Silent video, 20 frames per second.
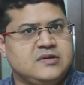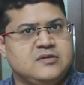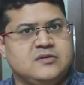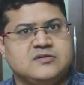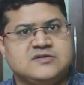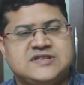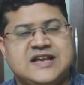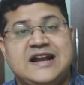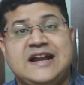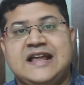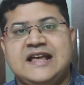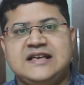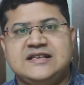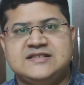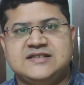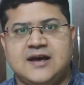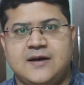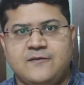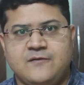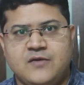sending
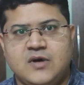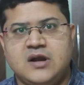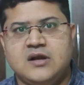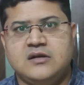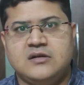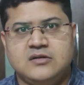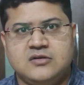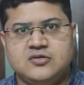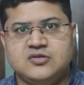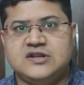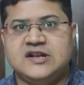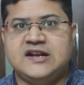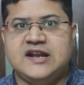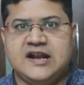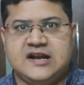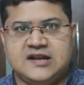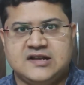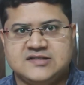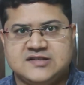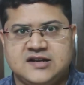someone to the
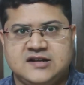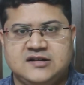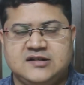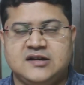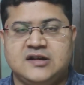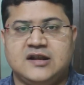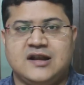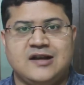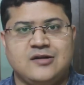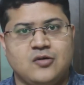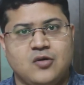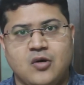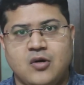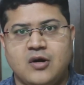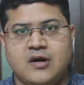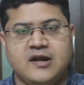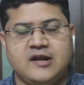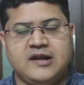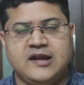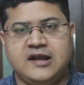data center and
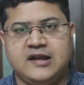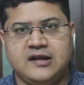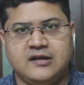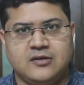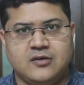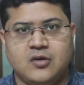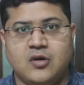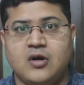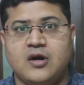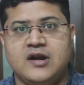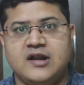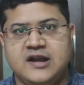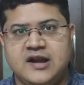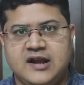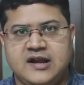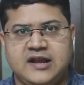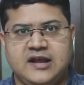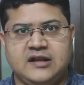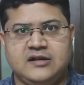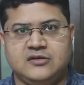
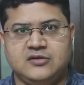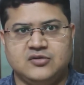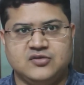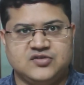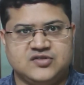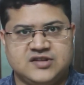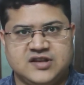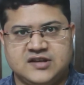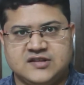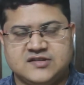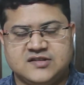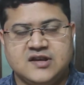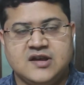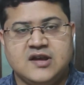coordinating those things,